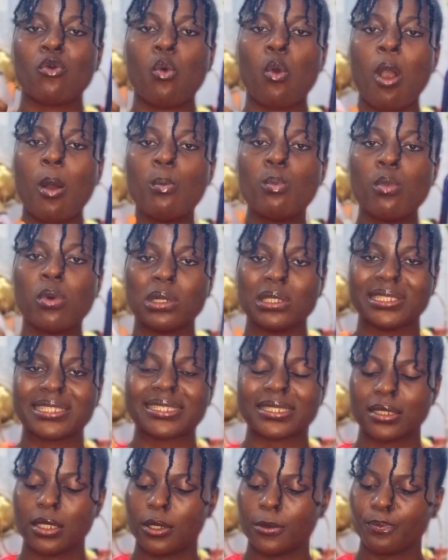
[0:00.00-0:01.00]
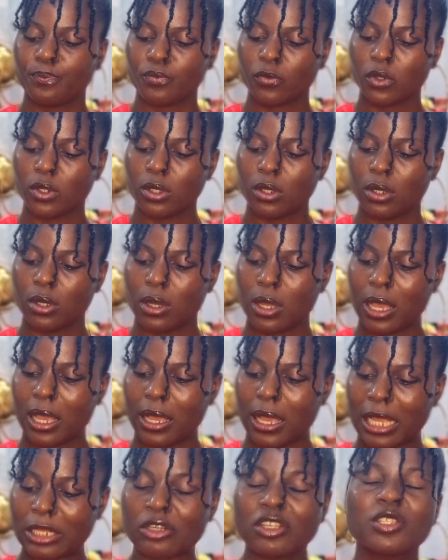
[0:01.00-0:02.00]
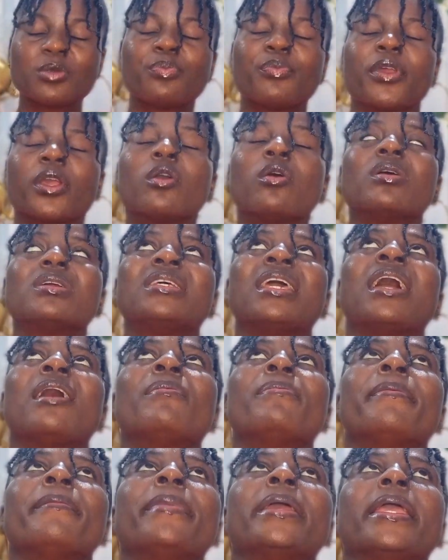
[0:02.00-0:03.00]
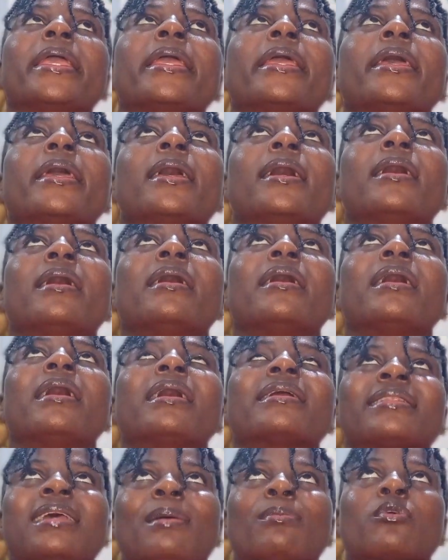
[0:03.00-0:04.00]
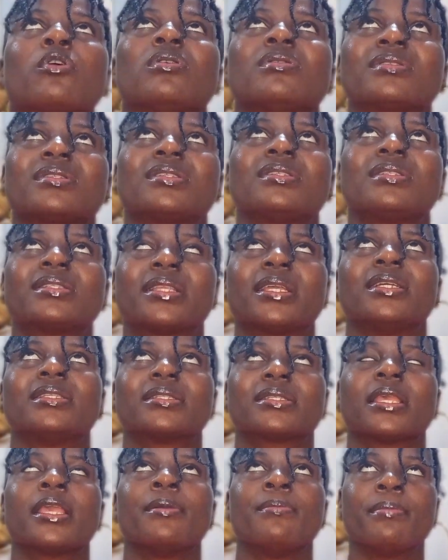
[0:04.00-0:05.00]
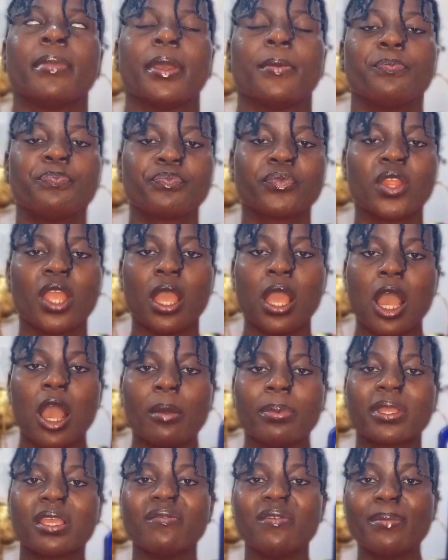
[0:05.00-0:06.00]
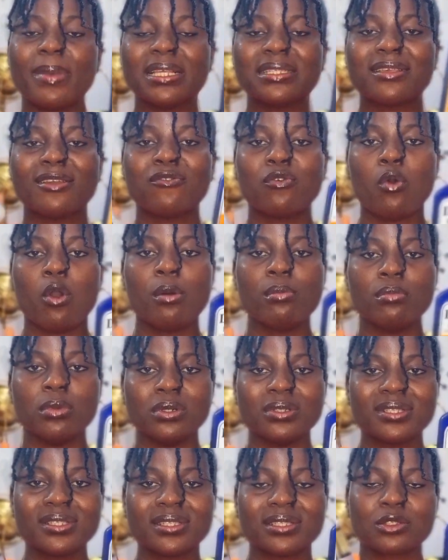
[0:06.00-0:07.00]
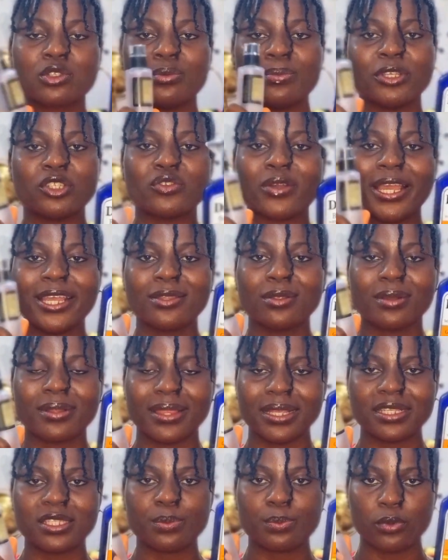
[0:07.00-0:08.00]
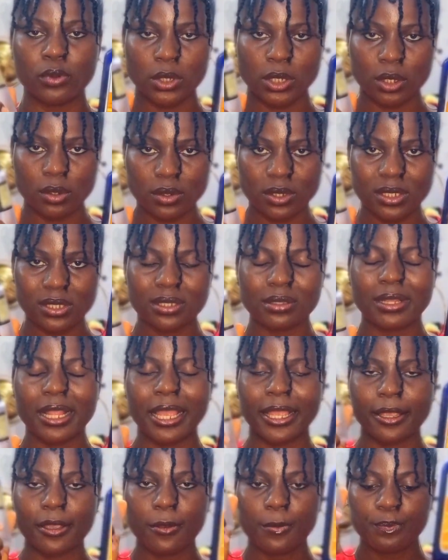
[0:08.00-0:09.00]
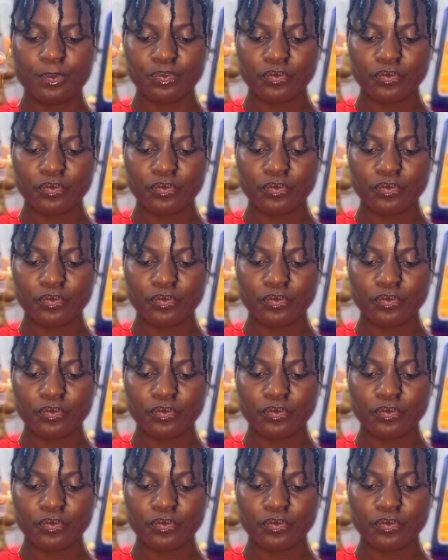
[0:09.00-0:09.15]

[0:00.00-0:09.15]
1 month. I just pray God help me that I'm consistent. Amen. I'll be giving myself 1 month to be trying all these products, like